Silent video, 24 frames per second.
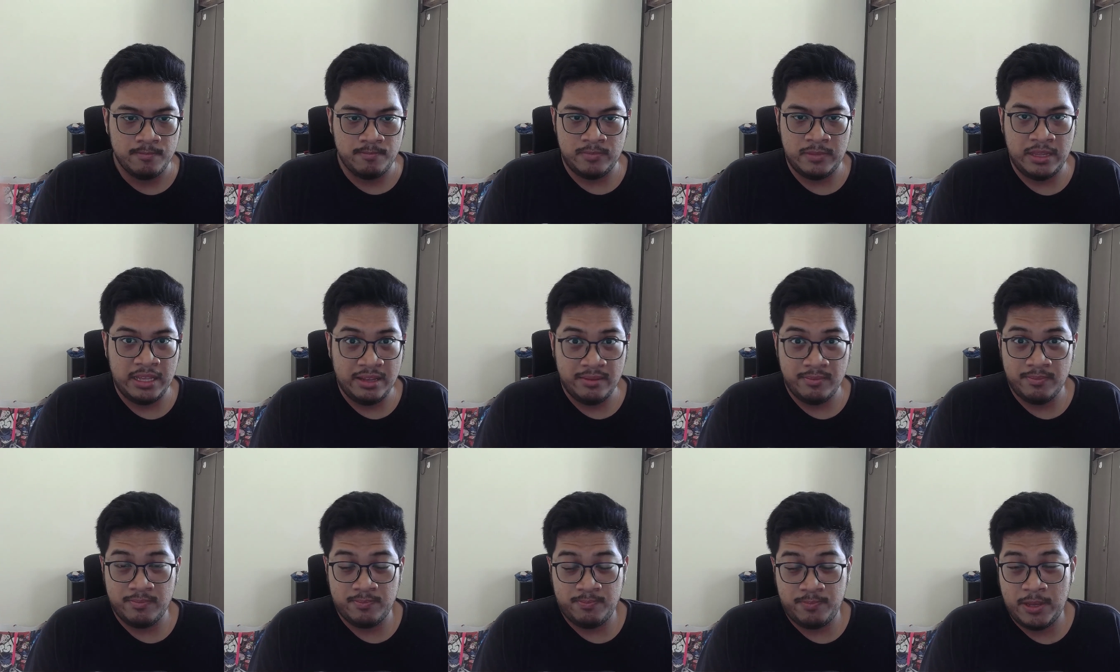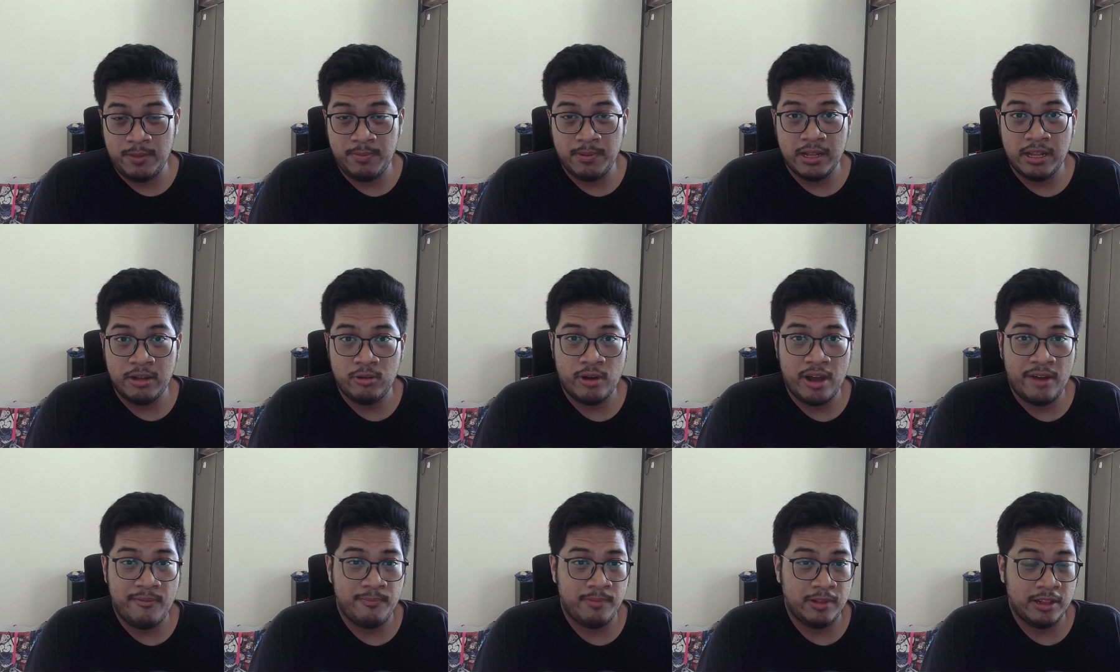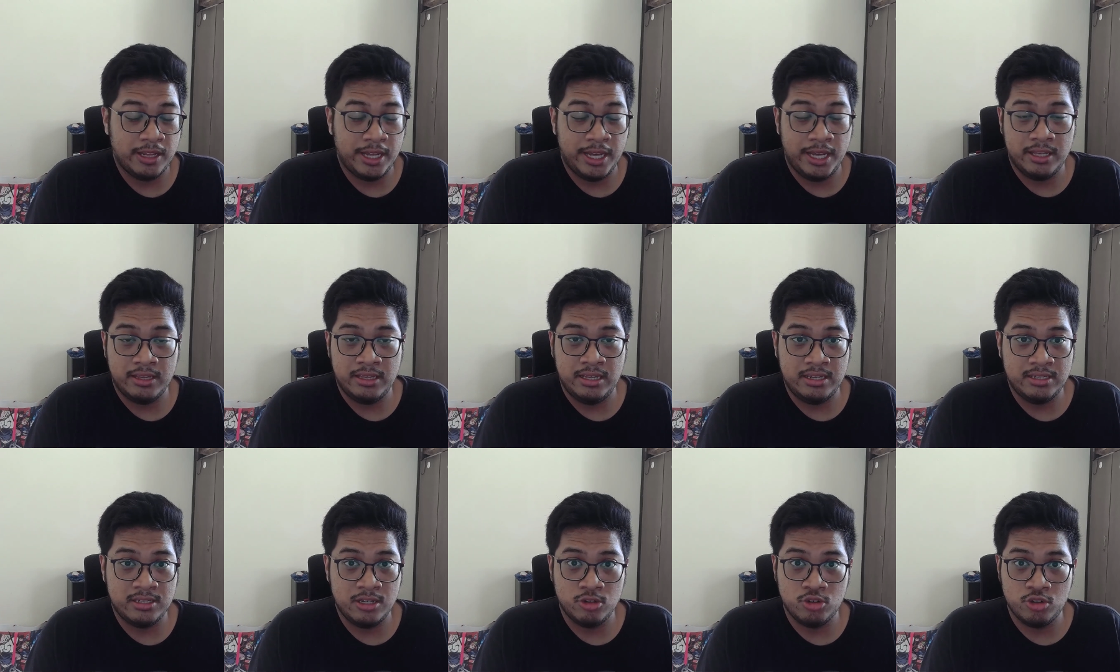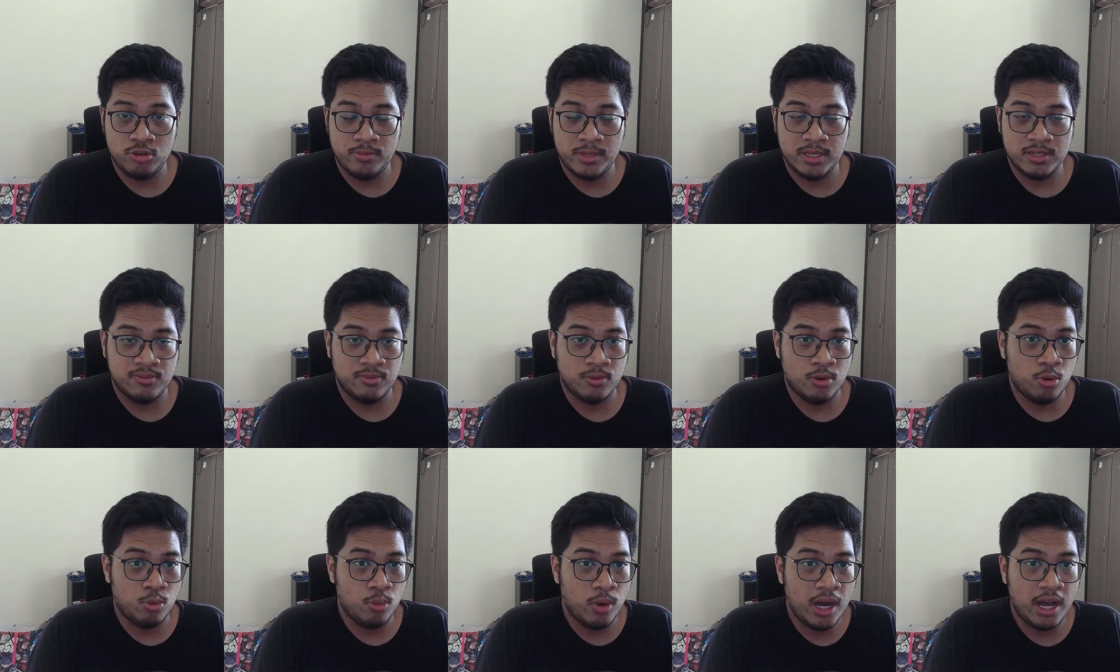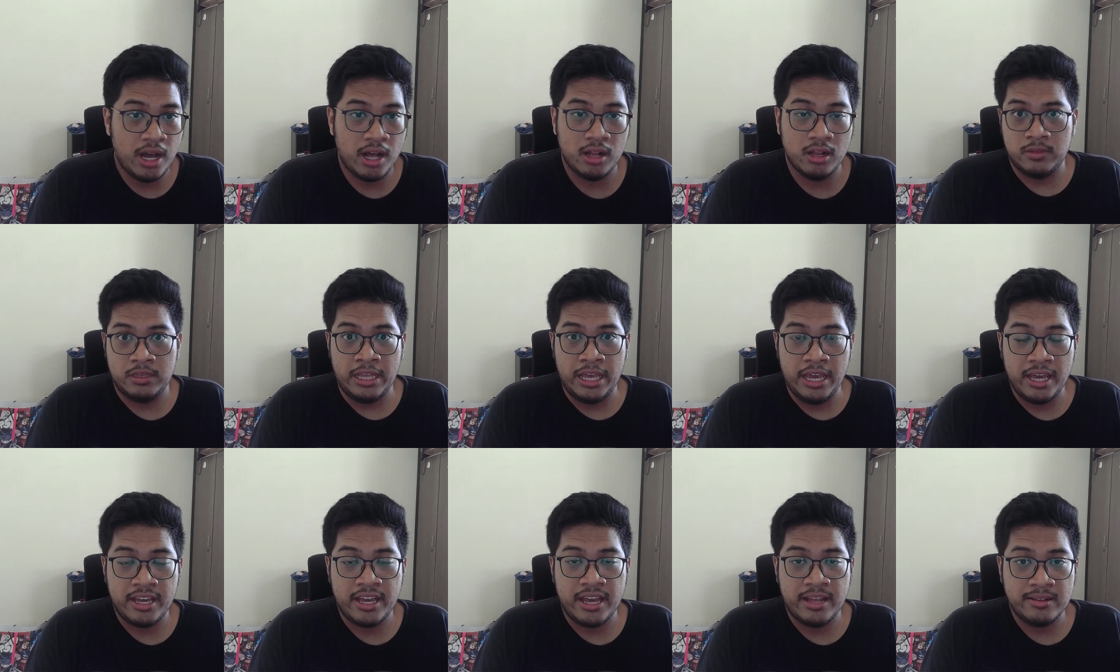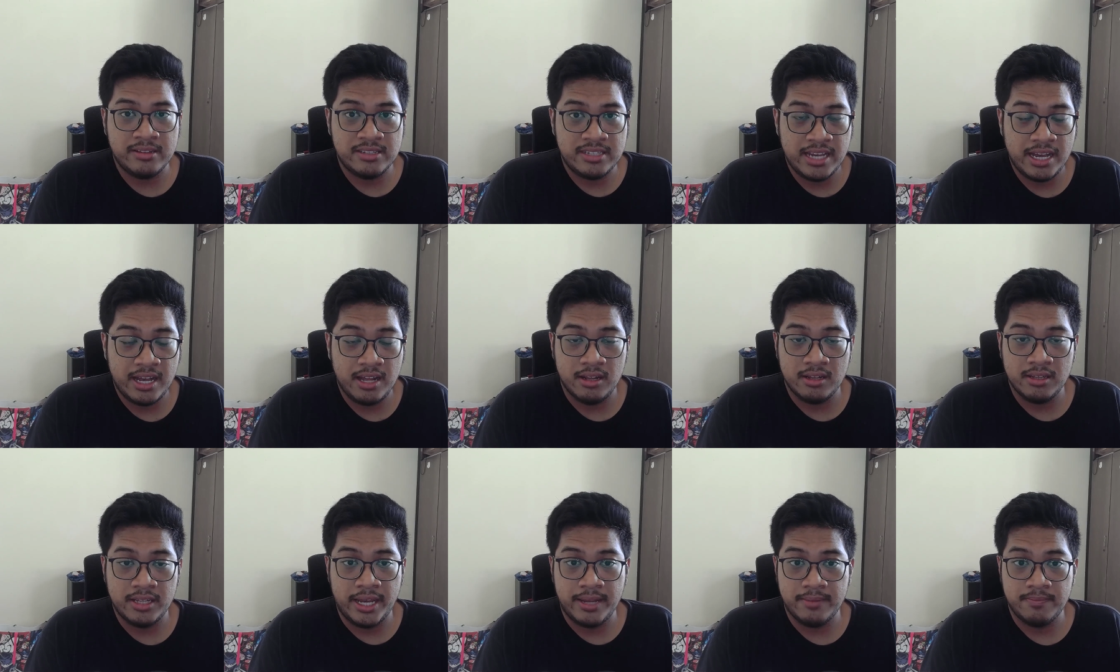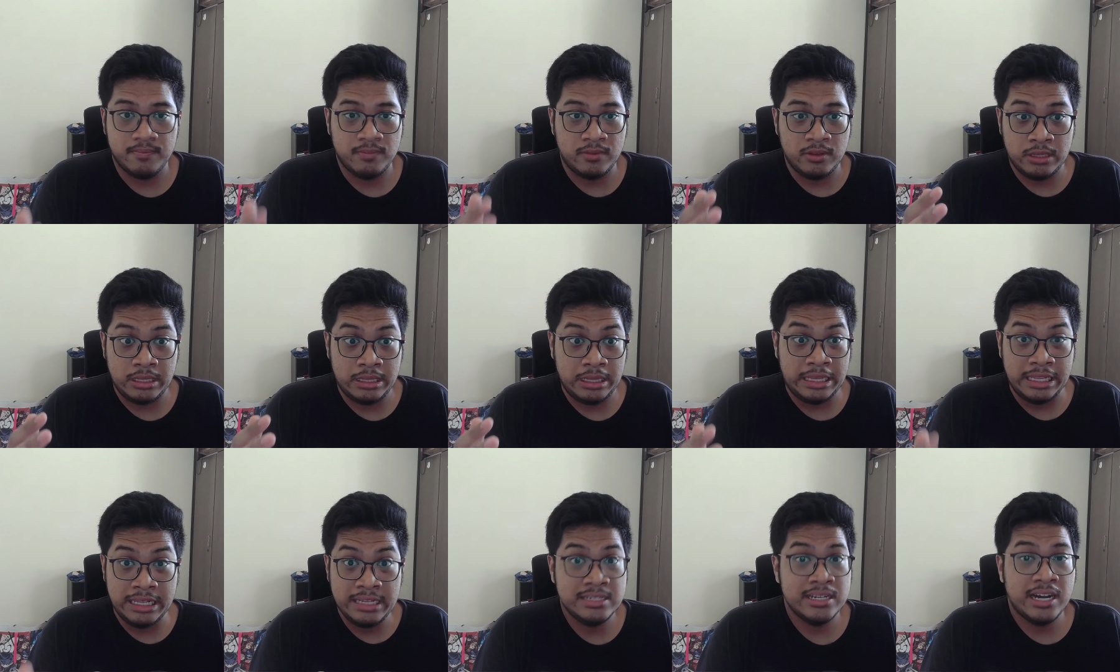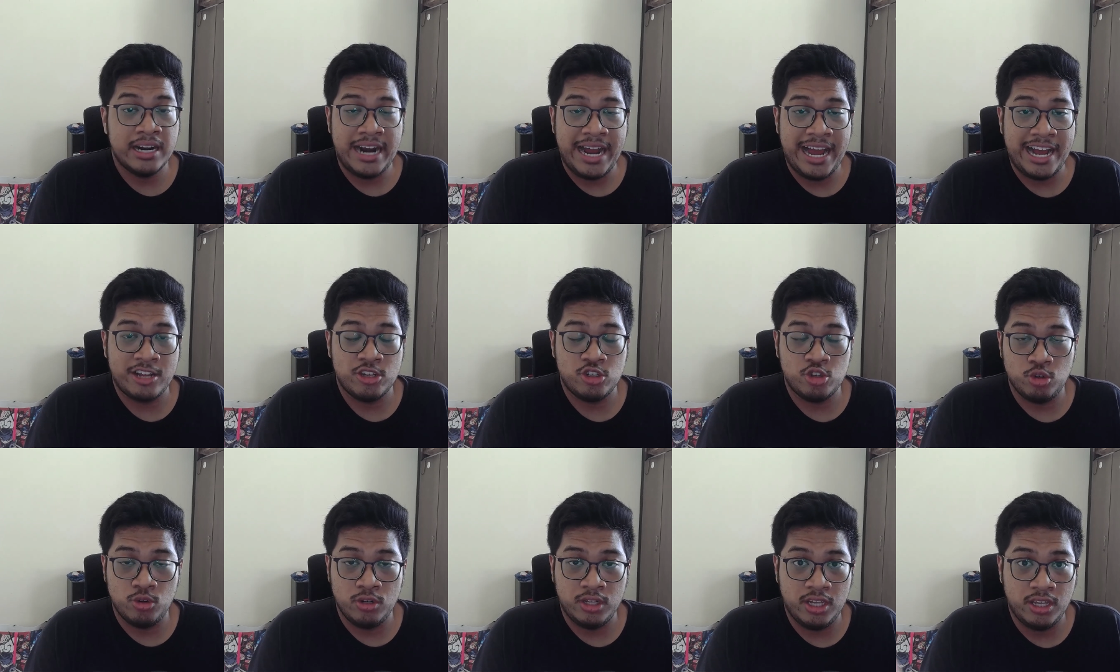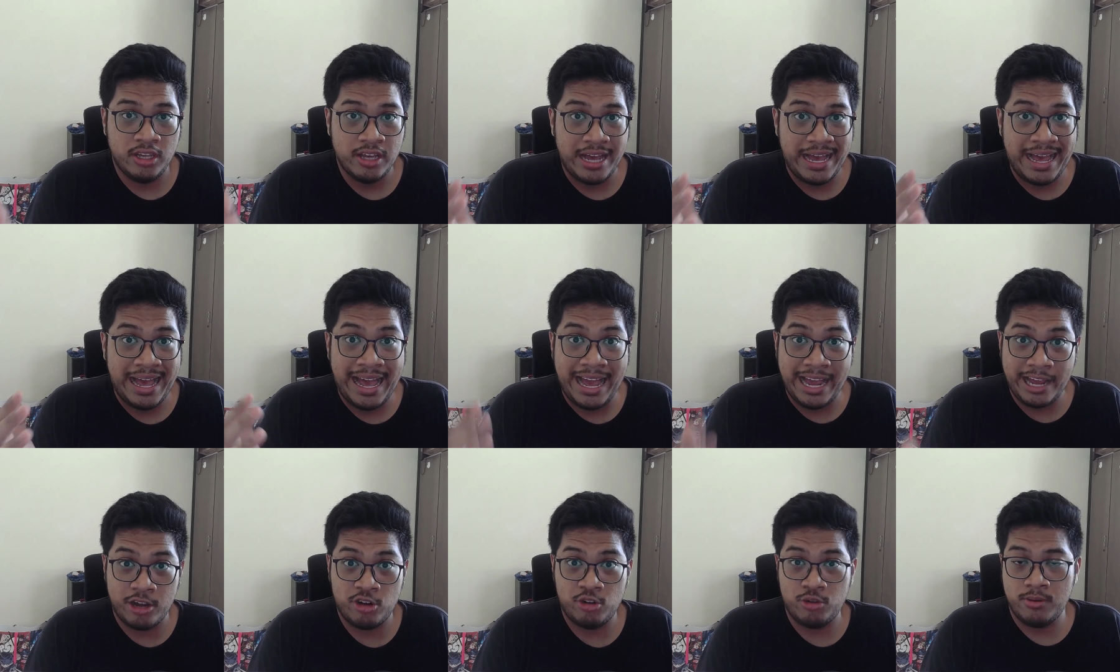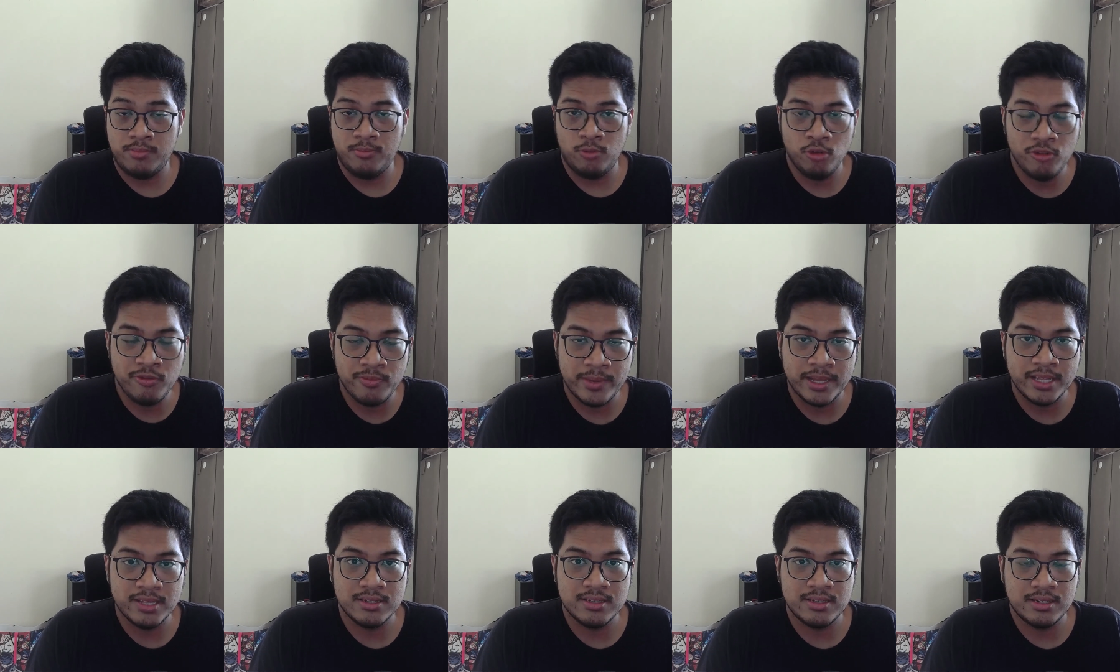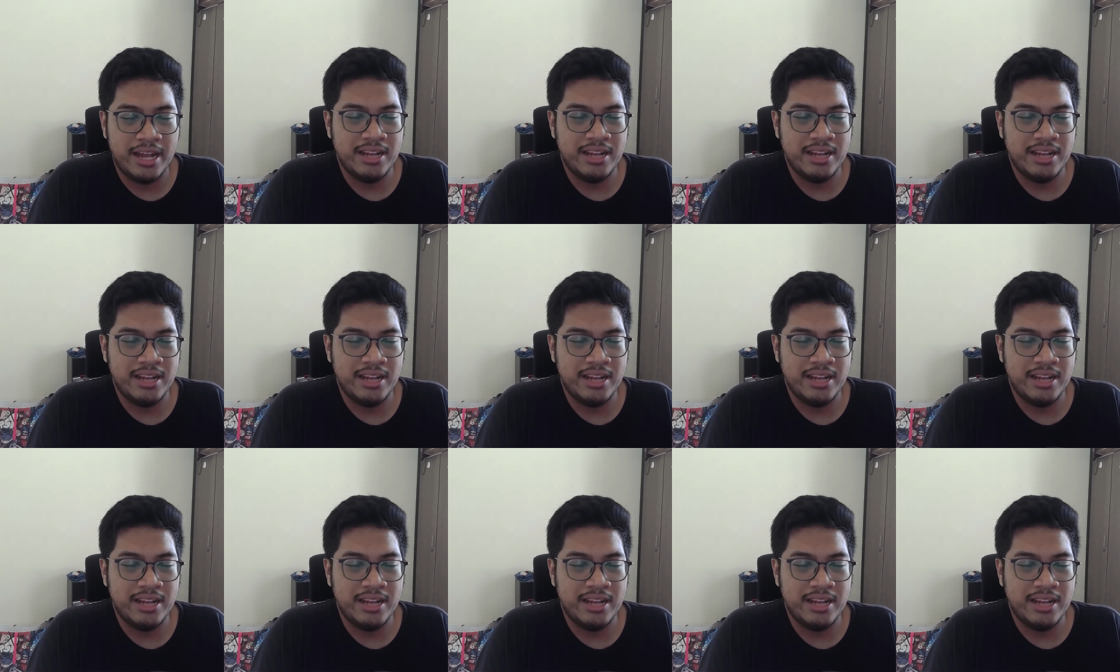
the people who have played these instruments for a while, they can tell that these are actually accurate movements.